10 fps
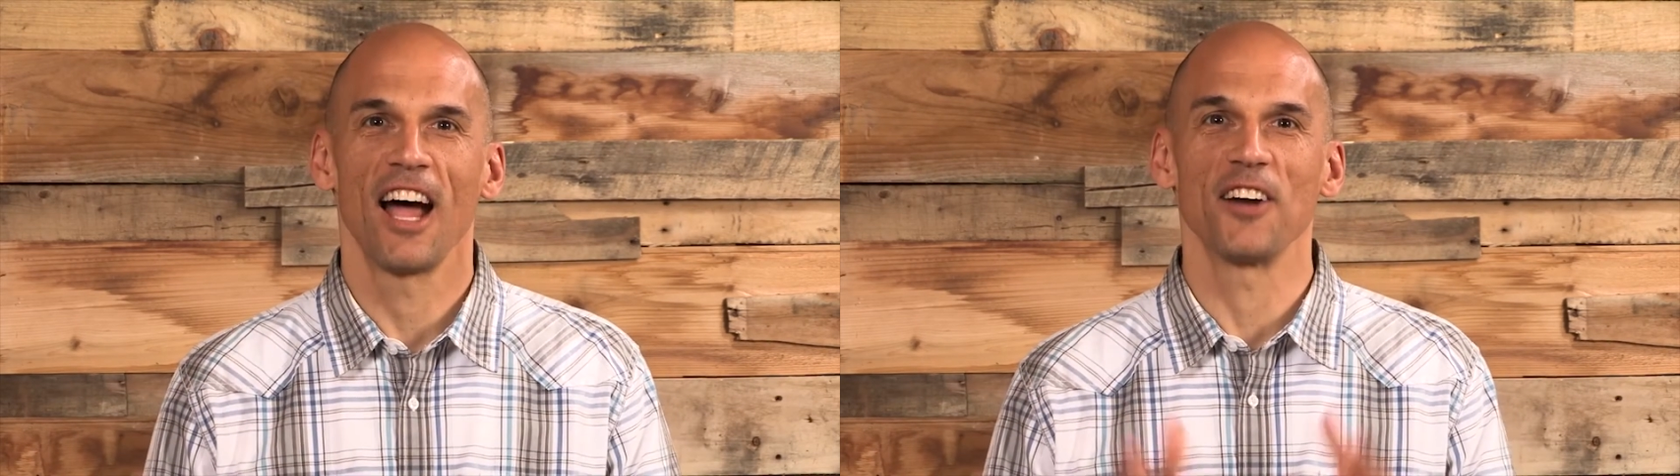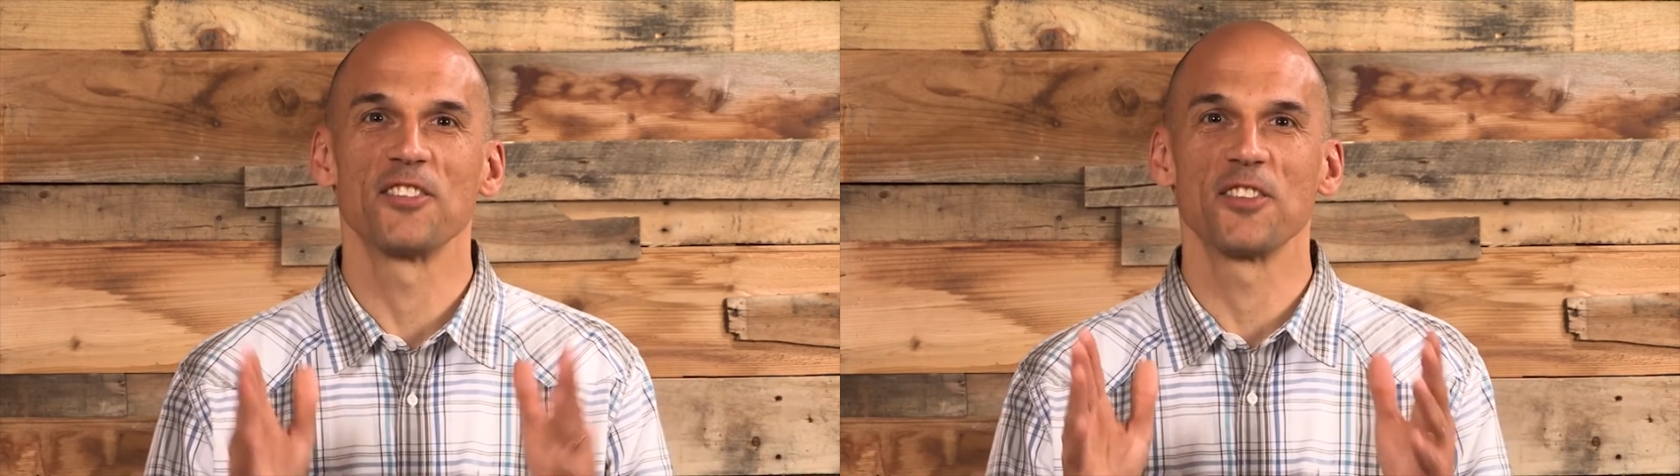
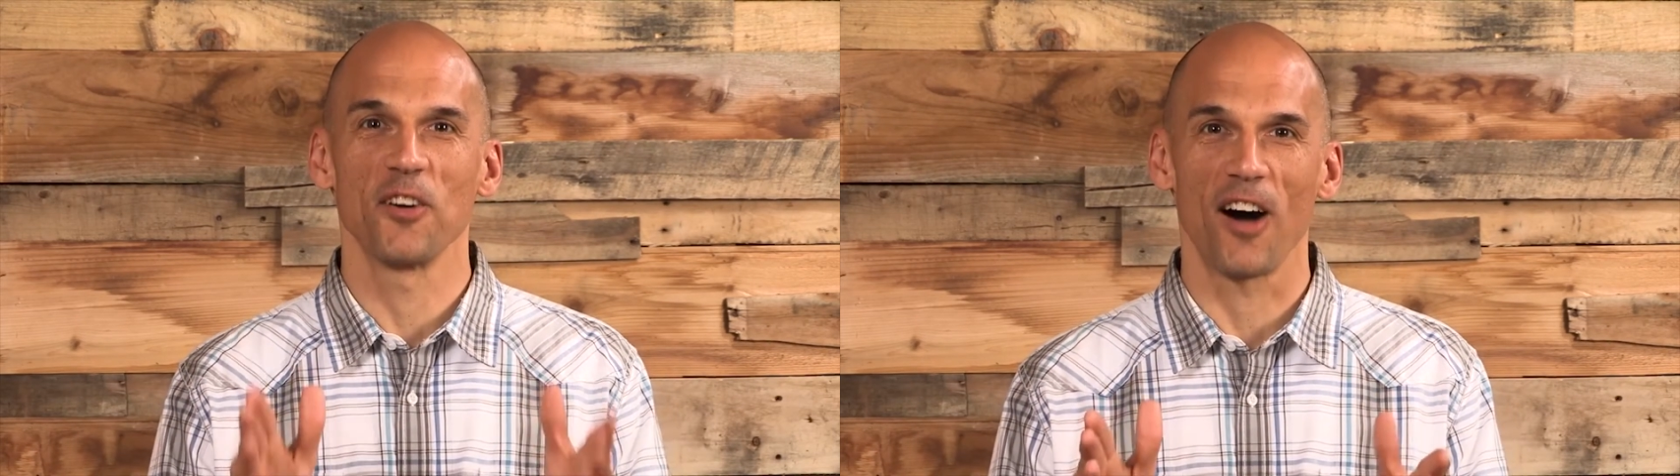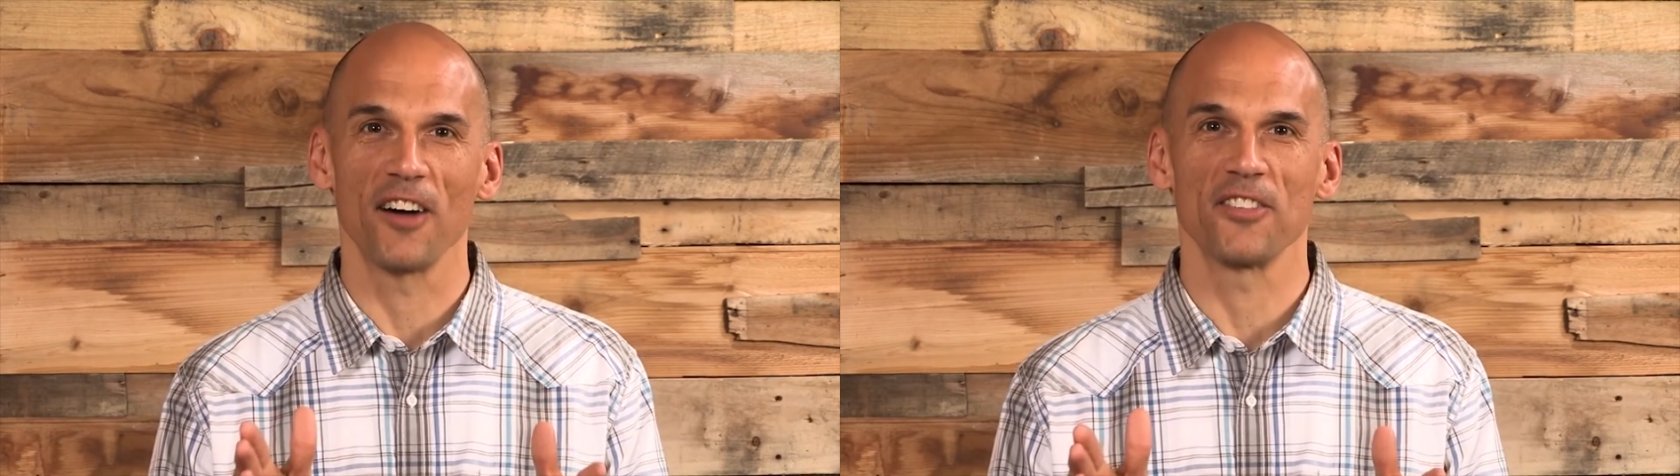are
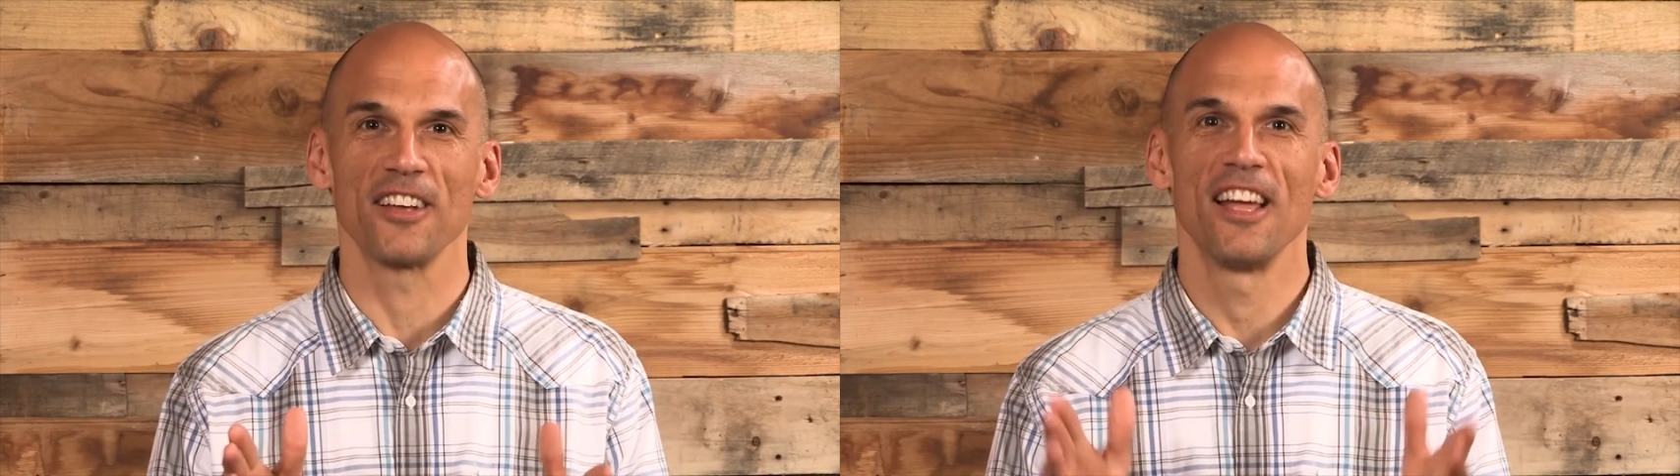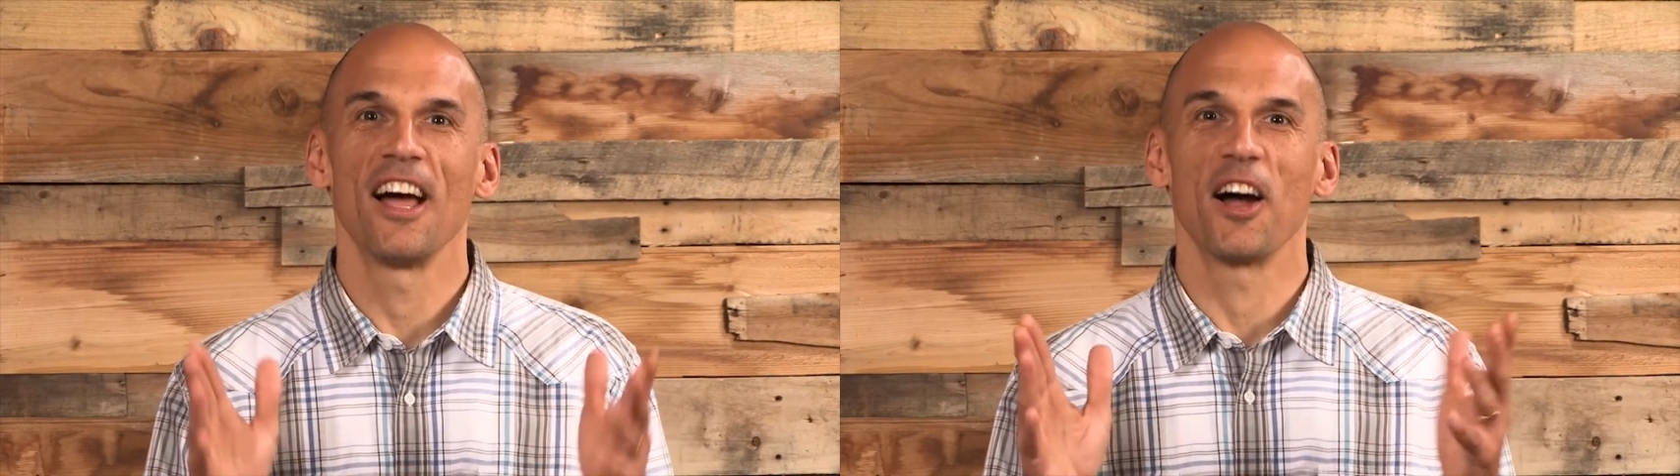so
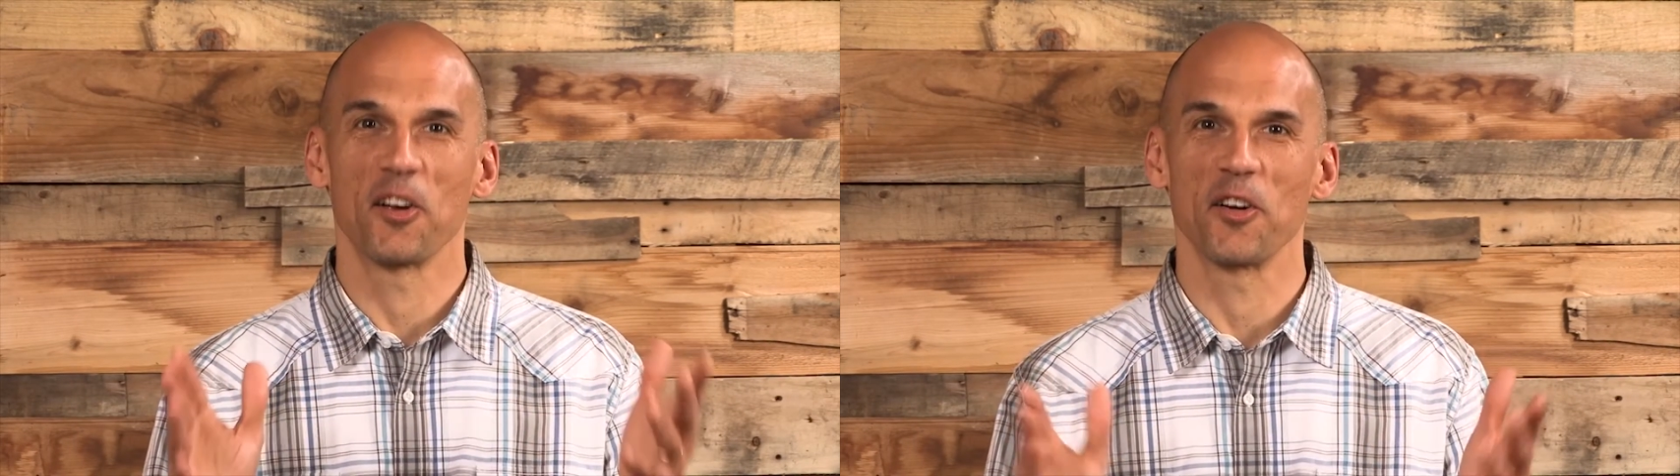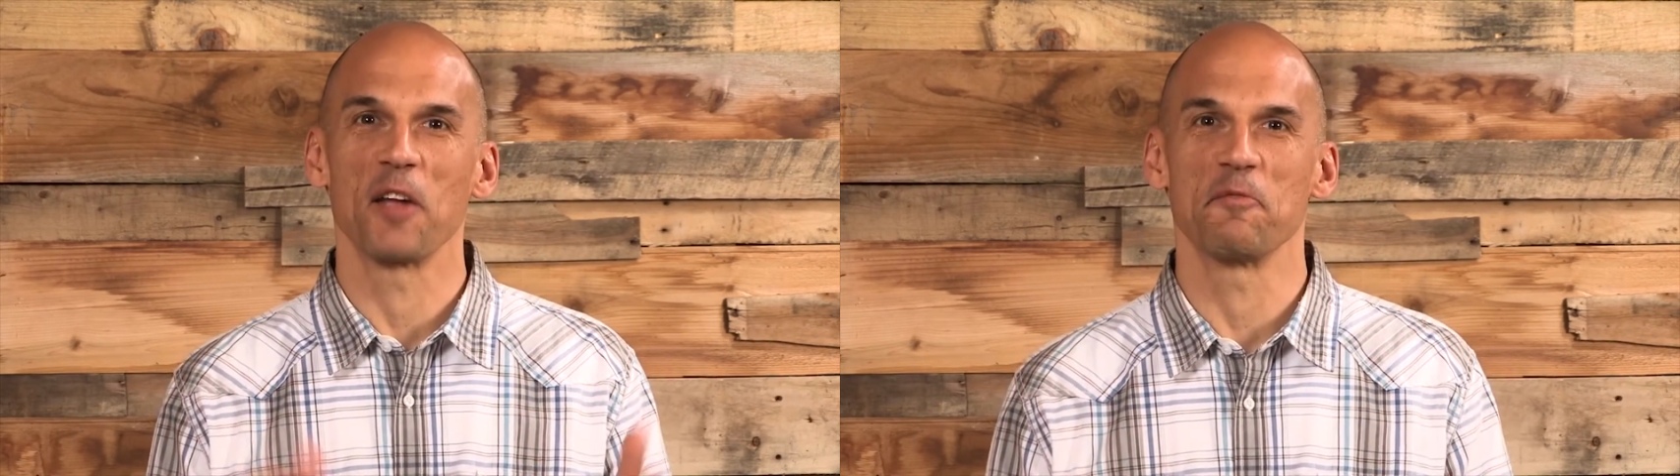often a
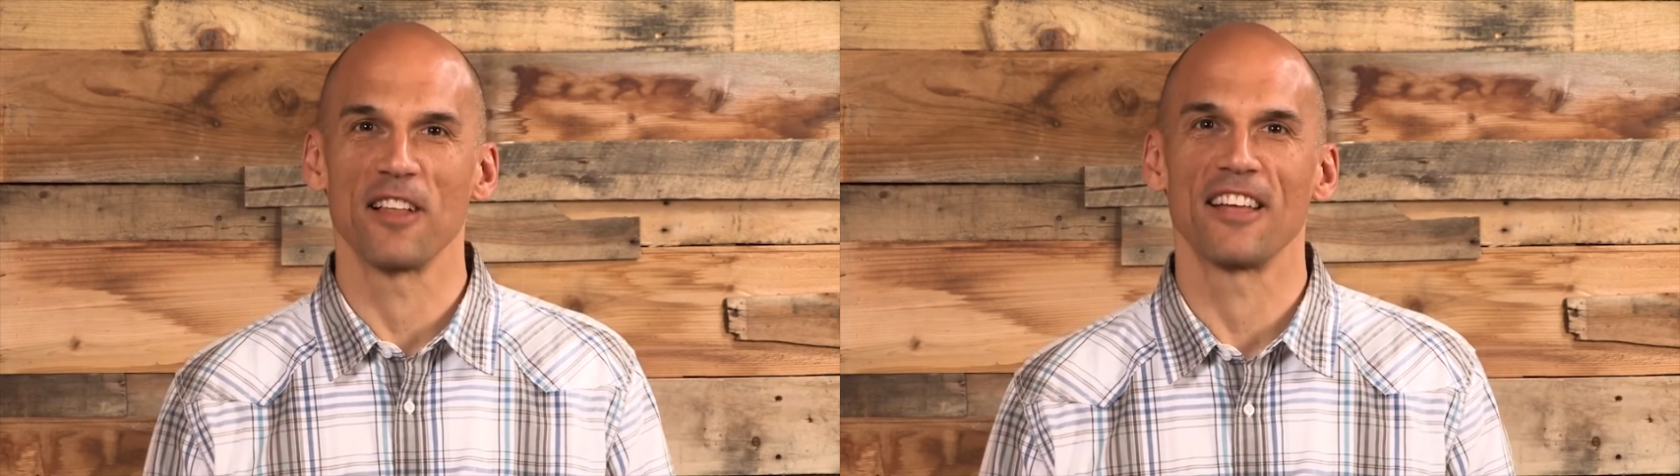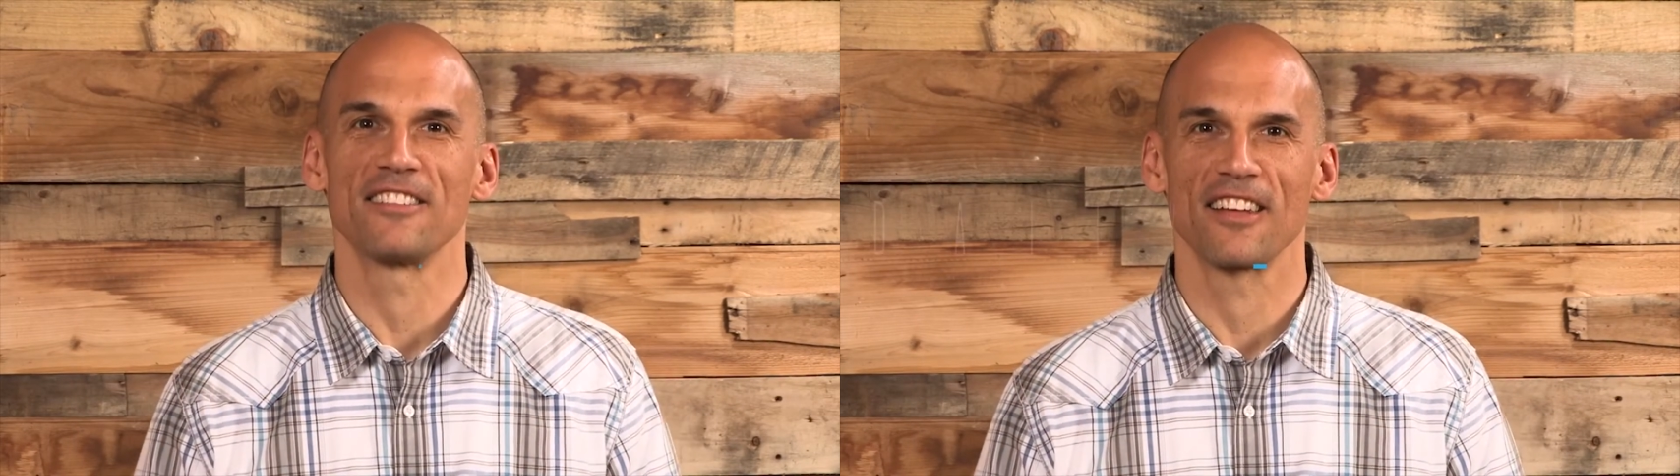great
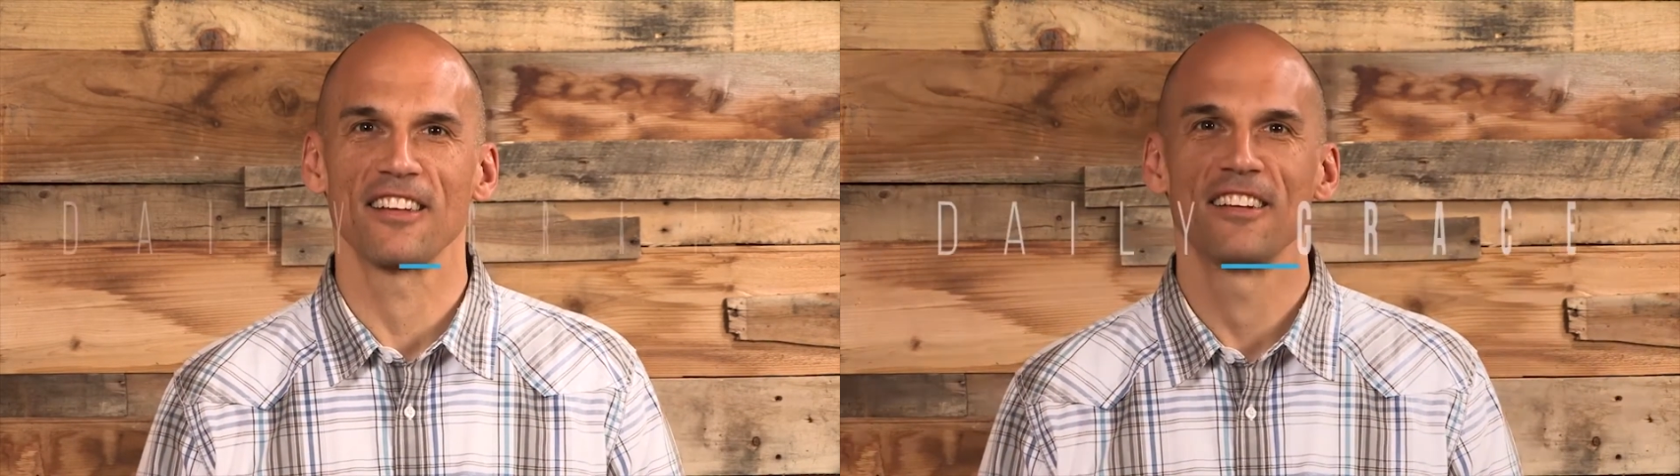blessing.